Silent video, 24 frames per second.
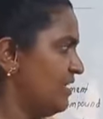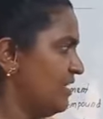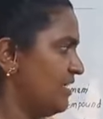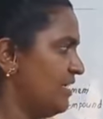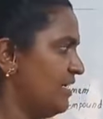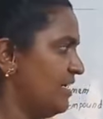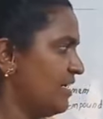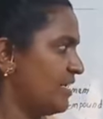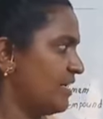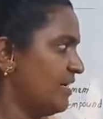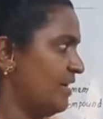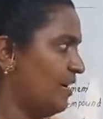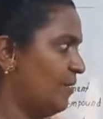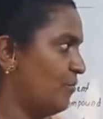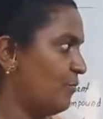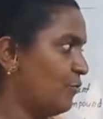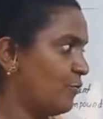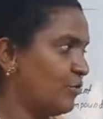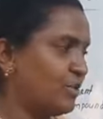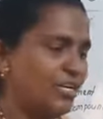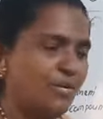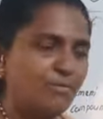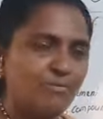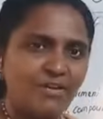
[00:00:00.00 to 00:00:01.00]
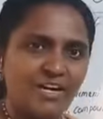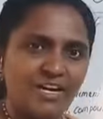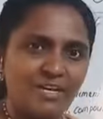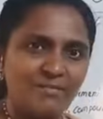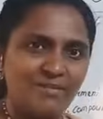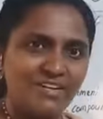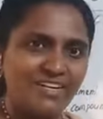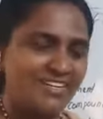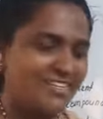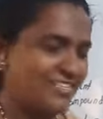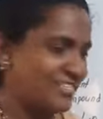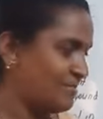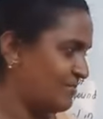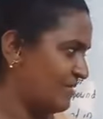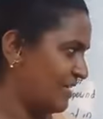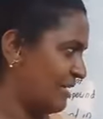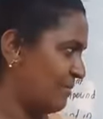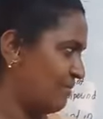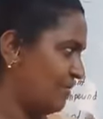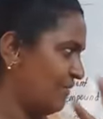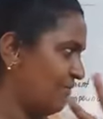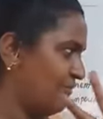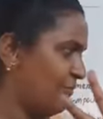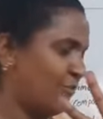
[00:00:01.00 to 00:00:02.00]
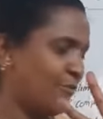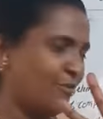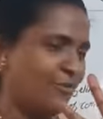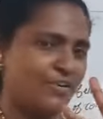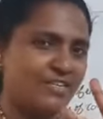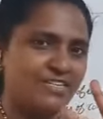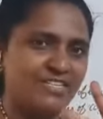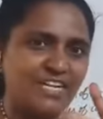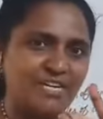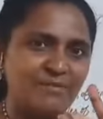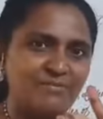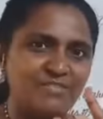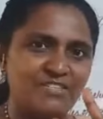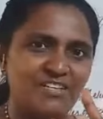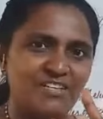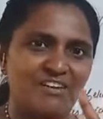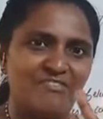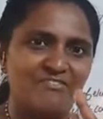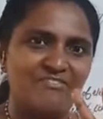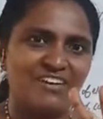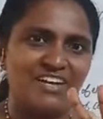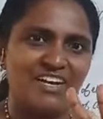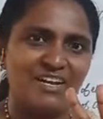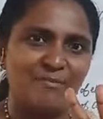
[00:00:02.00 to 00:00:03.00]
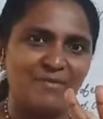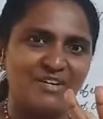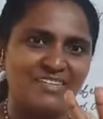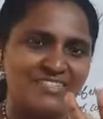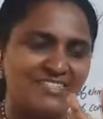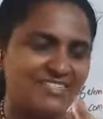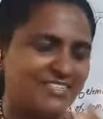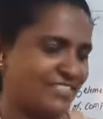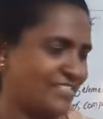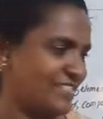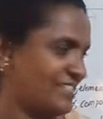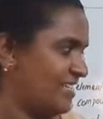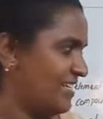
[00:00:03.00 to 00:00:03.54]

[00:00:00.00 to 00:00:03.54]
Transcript: Here ammonium carbonate is made up of 4 types of elements,